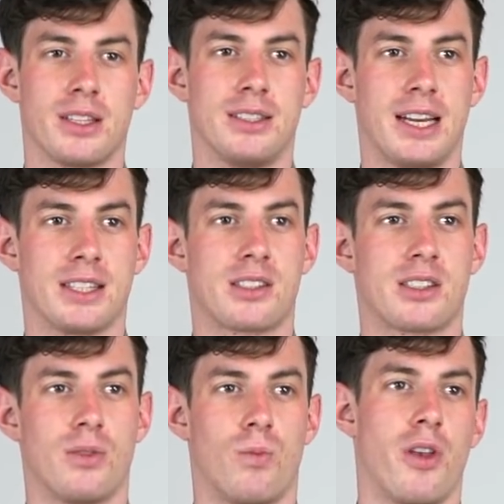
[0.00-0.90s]

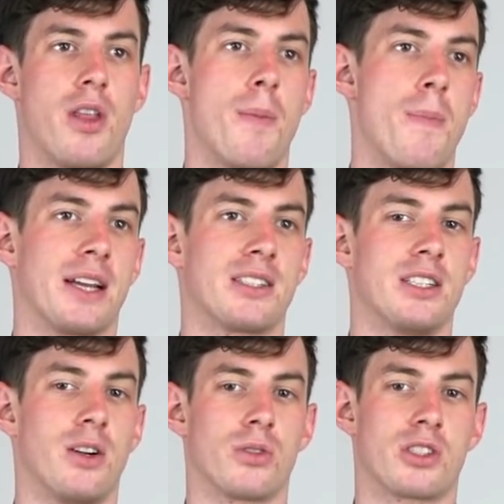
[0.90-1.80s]
That's one
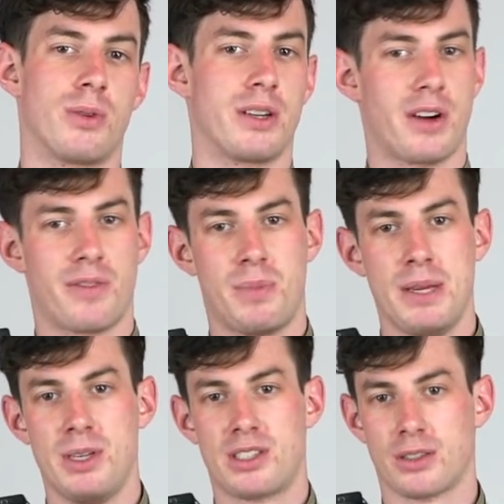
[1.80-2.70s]
magazine holds 25
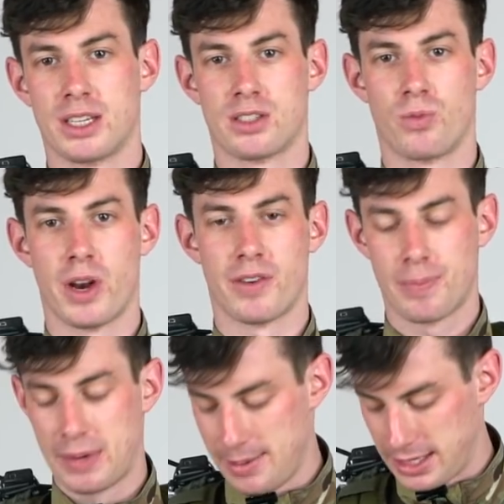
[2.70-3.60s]
BBs, so that's
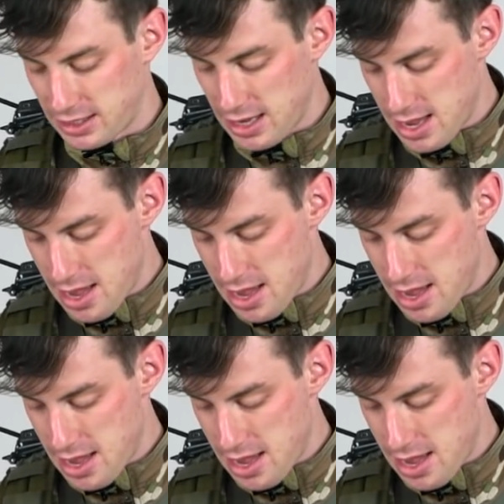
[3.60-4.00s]
100 BBs.